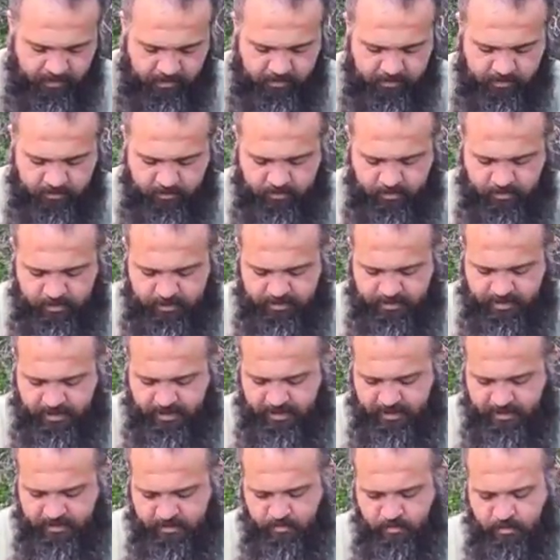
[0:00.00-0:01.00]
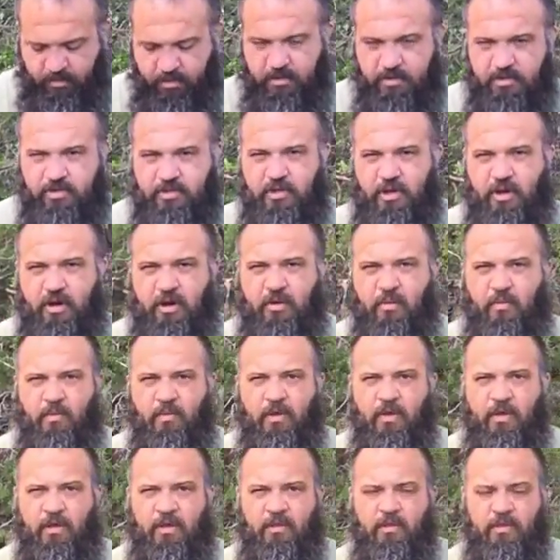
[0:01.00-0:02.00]
So in this case we're going to start
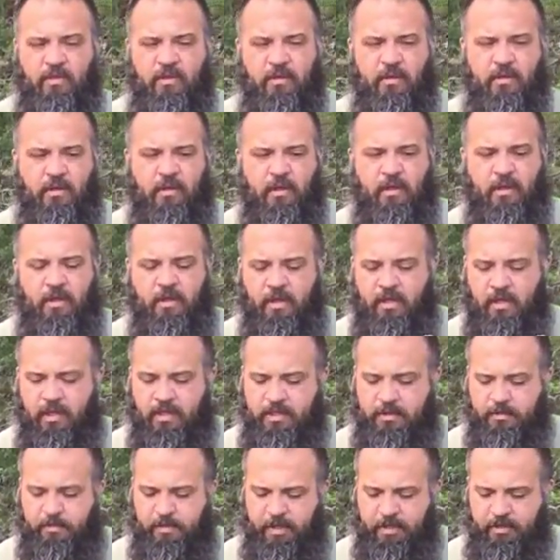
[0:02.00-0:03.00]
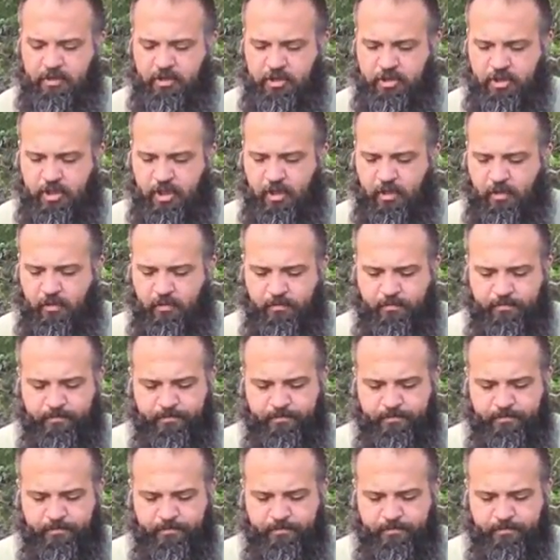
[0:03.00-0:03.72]
with a spent shell,